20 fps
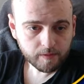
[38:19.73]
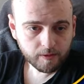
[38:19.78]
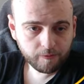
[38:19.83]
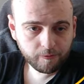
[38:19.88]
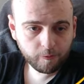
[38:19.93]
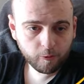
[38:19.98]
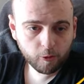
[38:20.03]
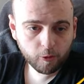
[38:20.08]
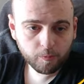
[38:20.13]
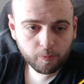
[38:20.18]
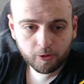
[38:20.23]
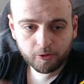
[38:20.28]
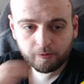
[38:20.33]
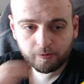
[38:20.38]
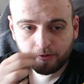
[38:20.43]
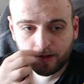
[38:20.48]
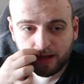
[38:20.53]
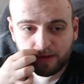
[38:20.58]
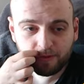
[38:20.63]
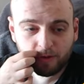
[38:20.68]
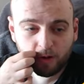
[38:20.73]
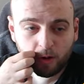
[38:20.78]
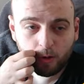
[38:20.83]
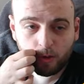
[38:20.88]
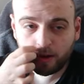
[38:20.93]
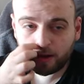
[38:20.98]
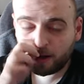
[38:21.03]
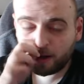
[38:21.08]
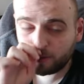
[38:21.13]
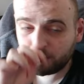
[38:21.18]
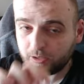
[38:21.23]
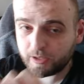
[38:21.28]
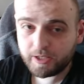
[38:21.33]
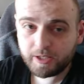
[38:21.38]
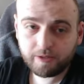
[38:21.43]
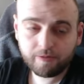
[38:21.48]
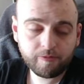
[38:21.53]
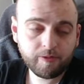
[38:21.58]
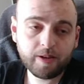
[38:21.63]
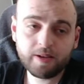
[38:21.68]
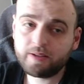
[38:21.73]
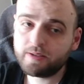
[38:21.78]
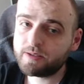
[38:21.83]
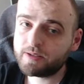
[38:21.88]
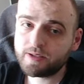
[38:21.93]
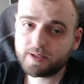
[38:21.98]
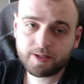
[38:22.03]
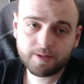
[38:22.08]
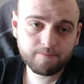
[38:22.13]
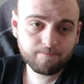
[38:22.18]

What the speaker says: 4.5 all around the defense,